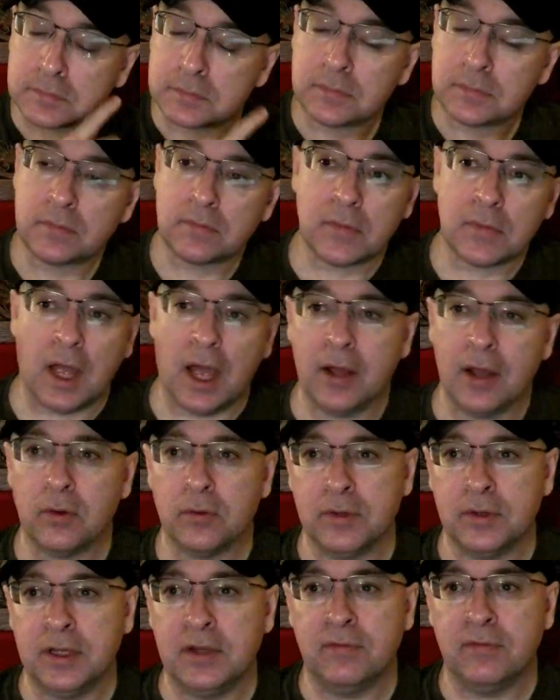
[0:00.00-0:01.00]
I don't need
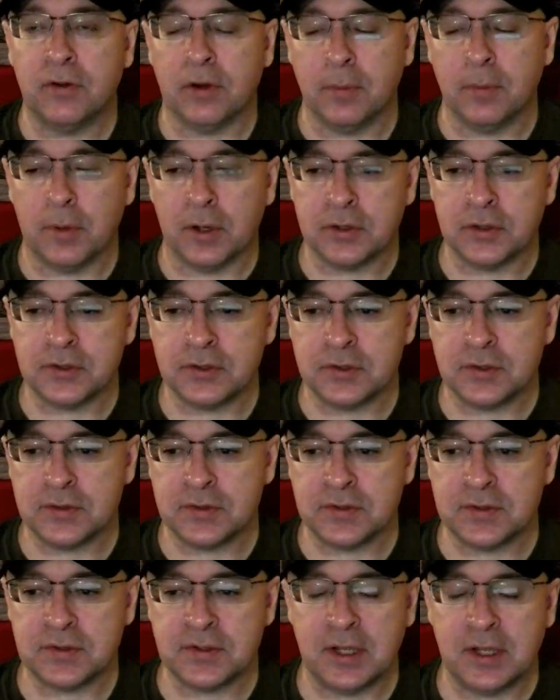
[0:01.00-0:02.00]
very much to
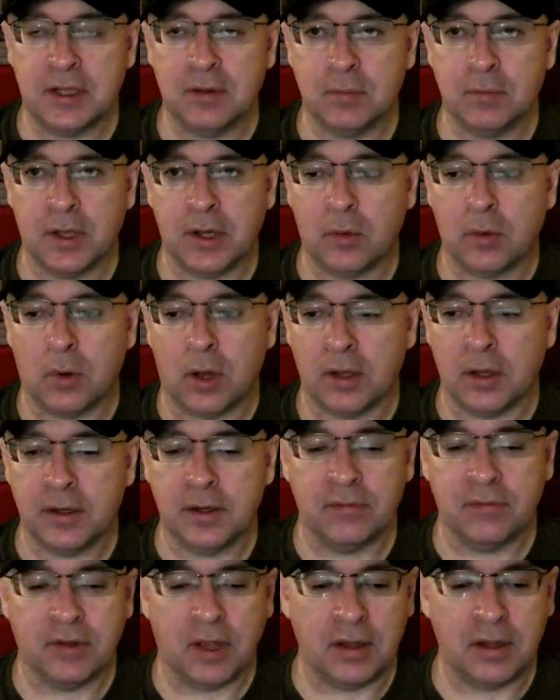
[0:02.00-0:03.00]
sustain my quality of
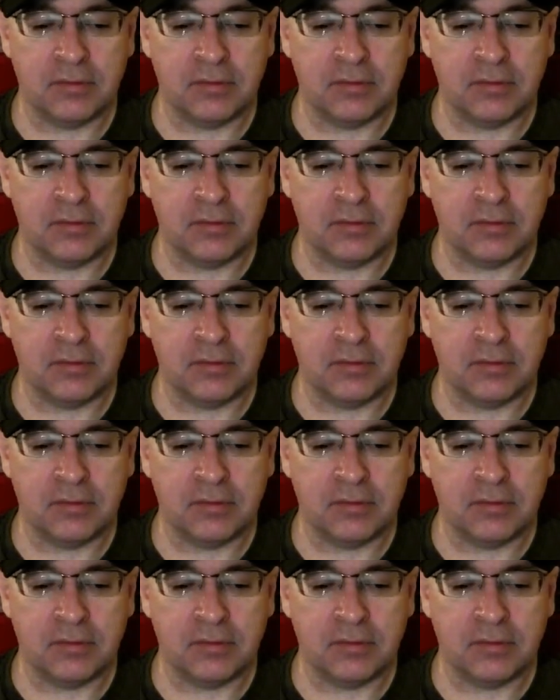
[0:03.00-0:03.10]
life.